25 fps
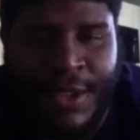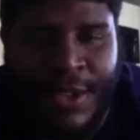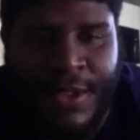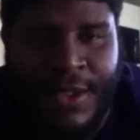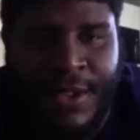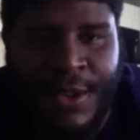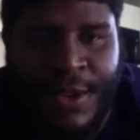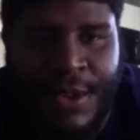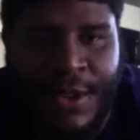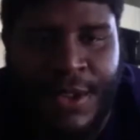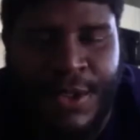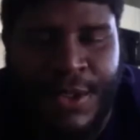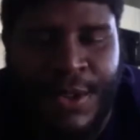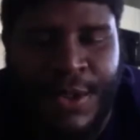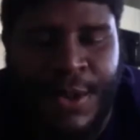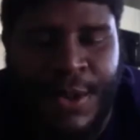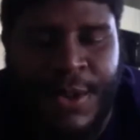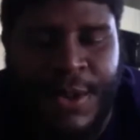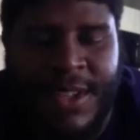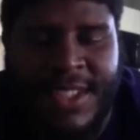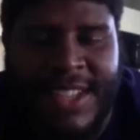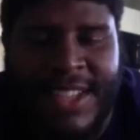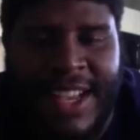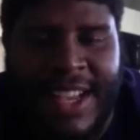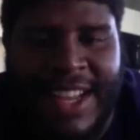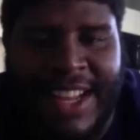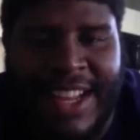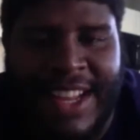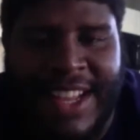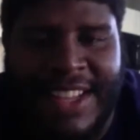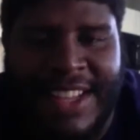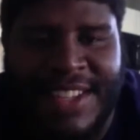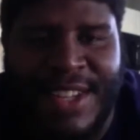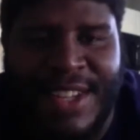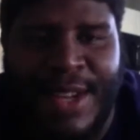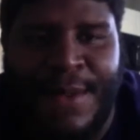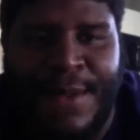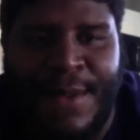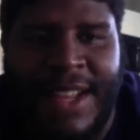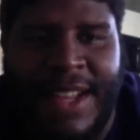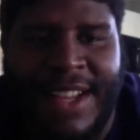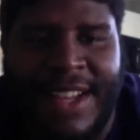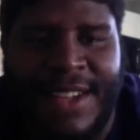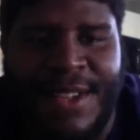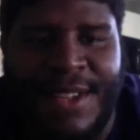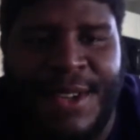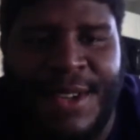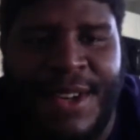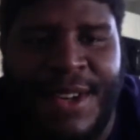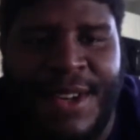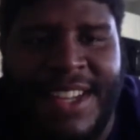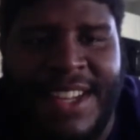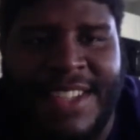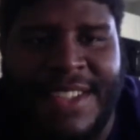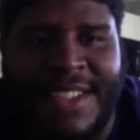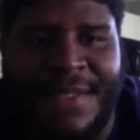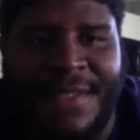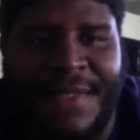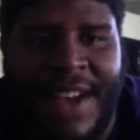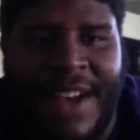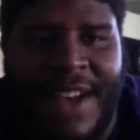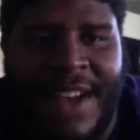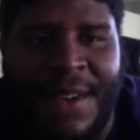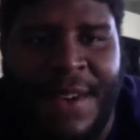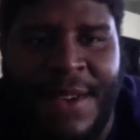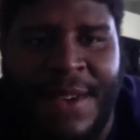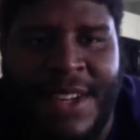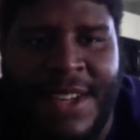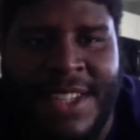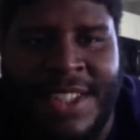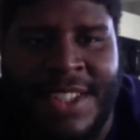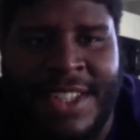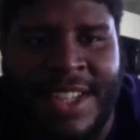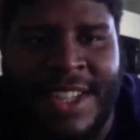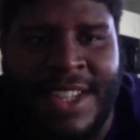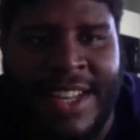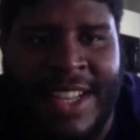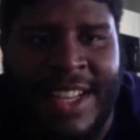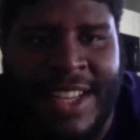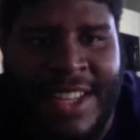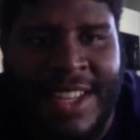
could truly say the NCAA doing this to fight with the G League.